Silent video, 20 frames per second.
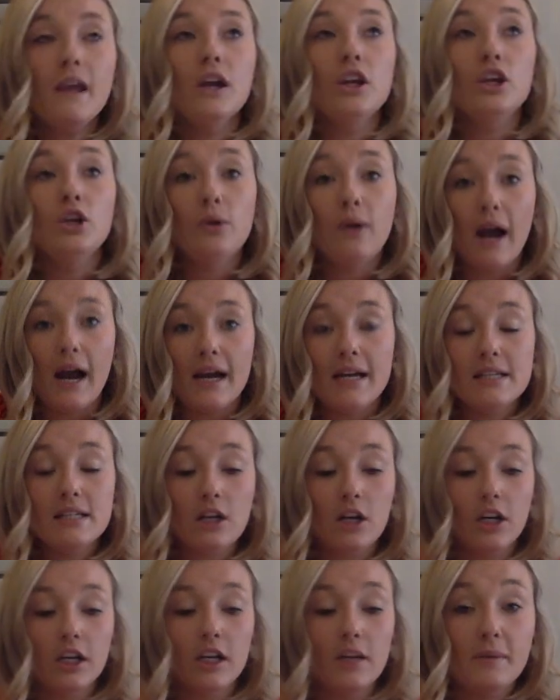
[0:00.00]
You guys
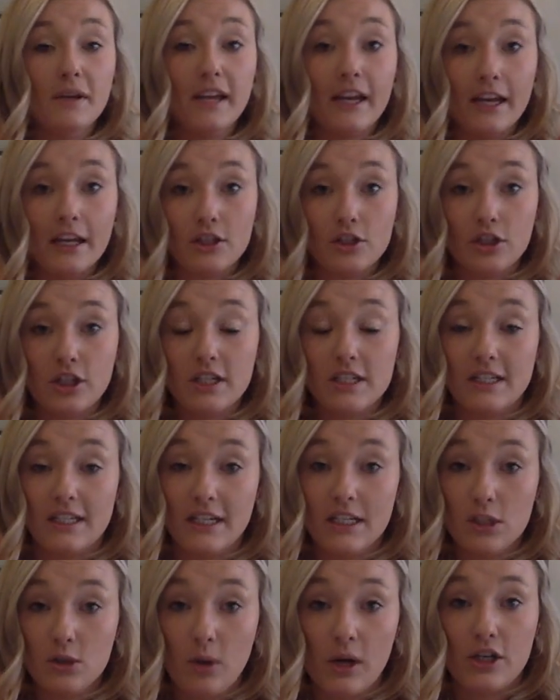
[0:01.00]
are going to be answering
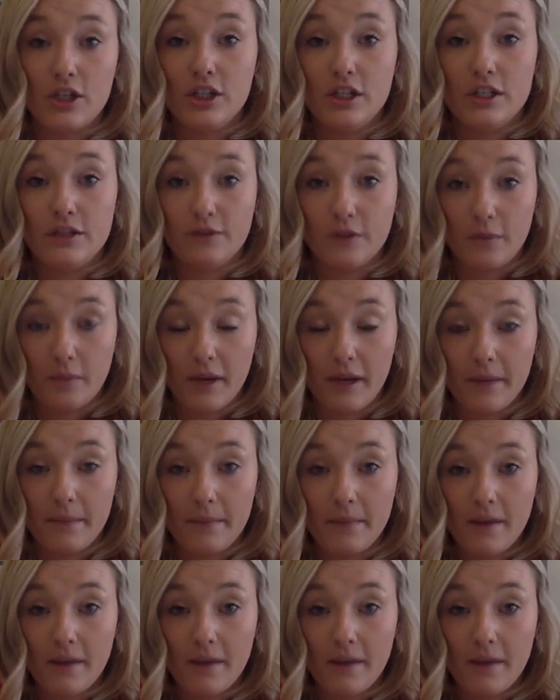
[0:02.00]
6 questions for me.